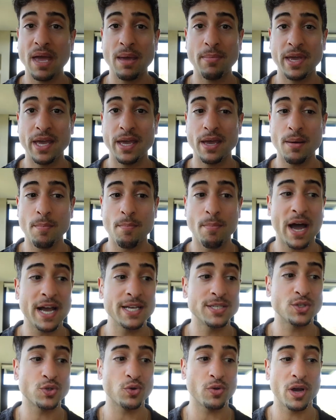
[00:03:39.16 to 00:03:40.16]
maybe my
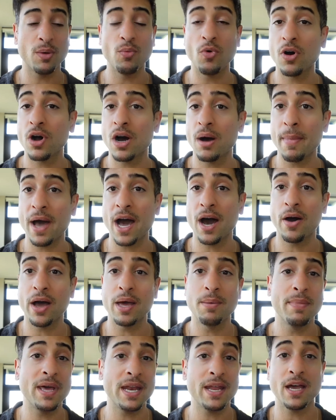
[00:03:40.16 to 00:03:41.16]
story will come out
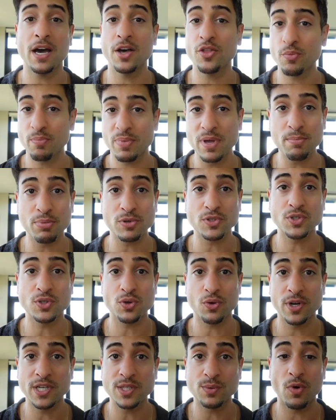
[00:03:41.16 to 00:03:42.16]
and many other people's
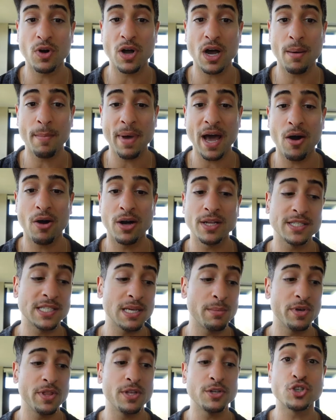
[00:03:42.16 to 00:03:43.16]
stories will come out on
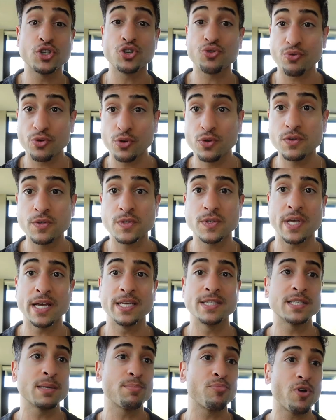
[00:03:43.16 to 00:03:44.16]
some of the truths
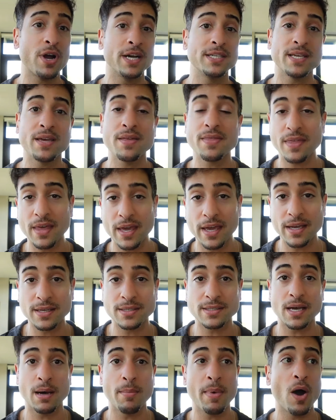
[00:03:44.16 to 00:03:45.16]
and surprising
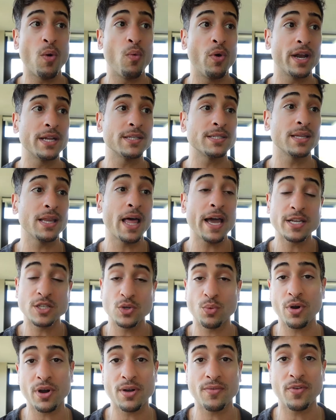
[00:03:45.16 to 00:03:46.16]
things about what it's like
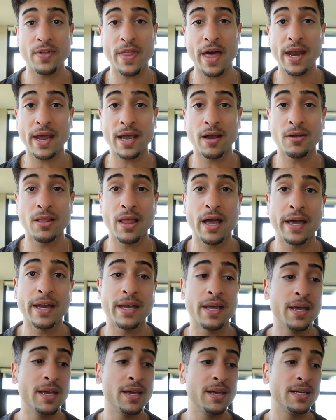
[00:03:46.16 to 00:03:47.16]
to work for that
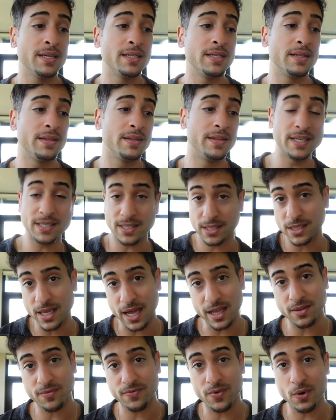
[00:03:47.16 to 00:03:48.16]
airline, this is
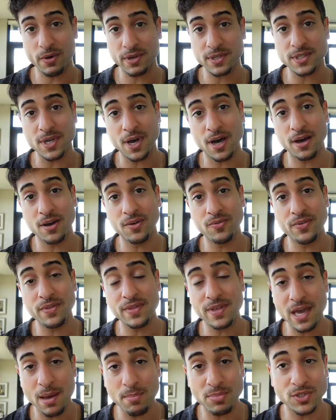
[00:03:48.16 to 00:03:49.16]
not the focus of
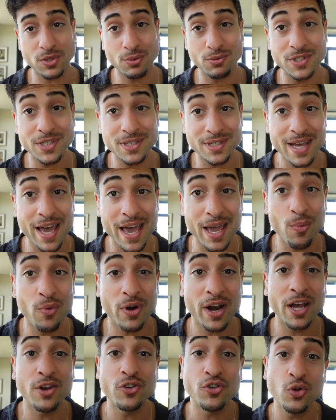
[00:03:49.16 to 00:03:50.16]
the episode today.
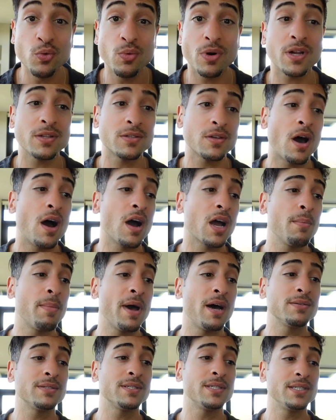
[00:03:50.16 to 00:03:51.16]
What I do want to talk
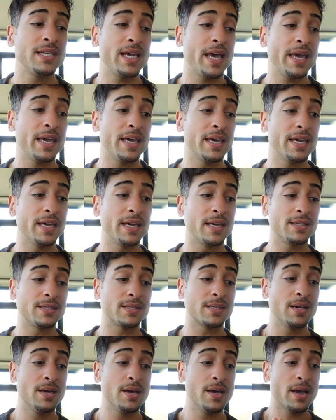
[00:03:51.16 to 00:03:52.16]
about today
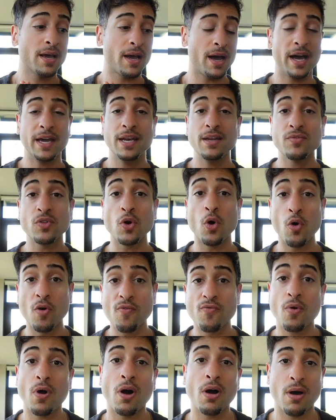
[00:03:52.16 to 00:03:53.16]
is kind of the
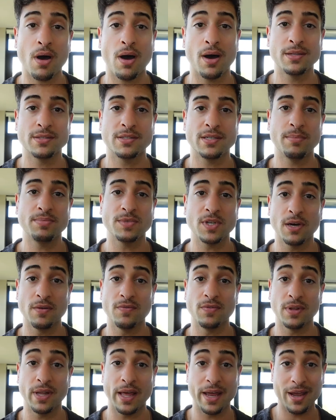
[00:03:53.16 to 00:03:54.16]
overall concept
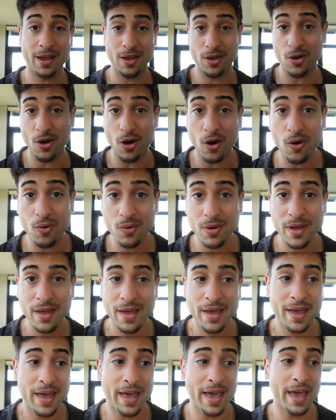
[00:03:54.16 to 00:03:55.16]
of letting go
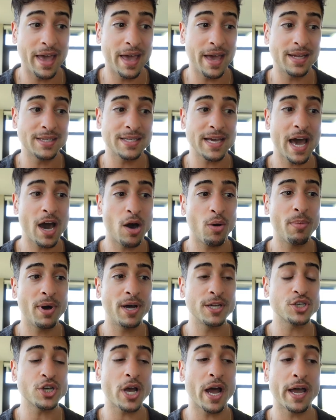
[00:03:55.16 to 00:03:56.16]
and how
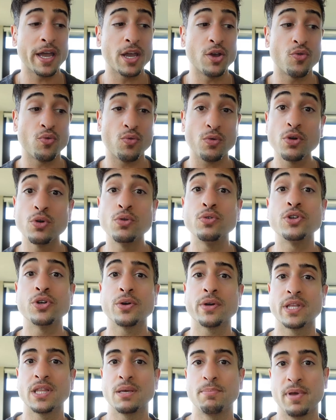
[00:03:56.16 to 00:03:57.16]
much I grew
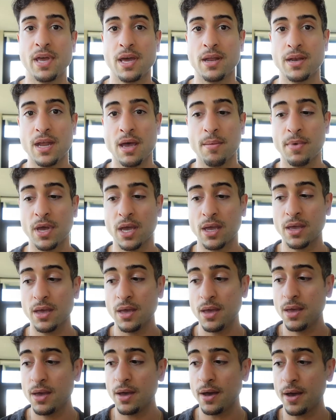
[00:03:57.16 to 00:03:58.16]
during the pandemic,
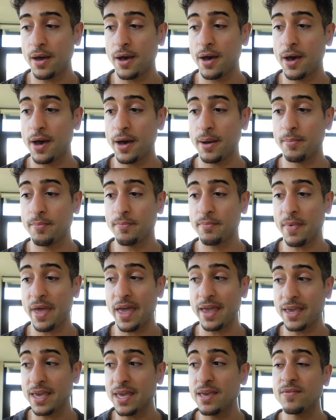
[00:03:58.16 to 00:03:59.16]
um,
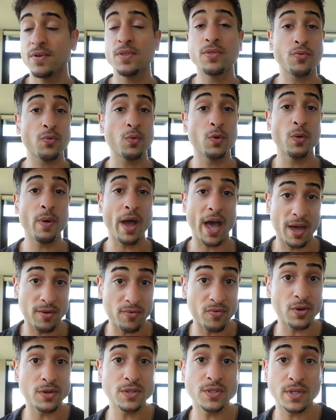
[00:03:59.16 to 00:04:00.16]
even through
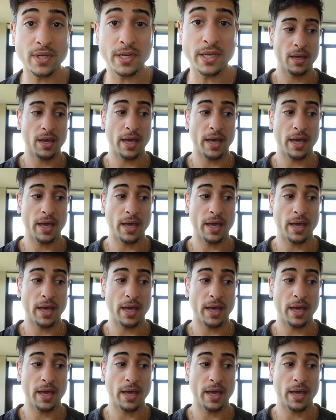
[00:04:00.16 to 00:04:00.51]
adversity.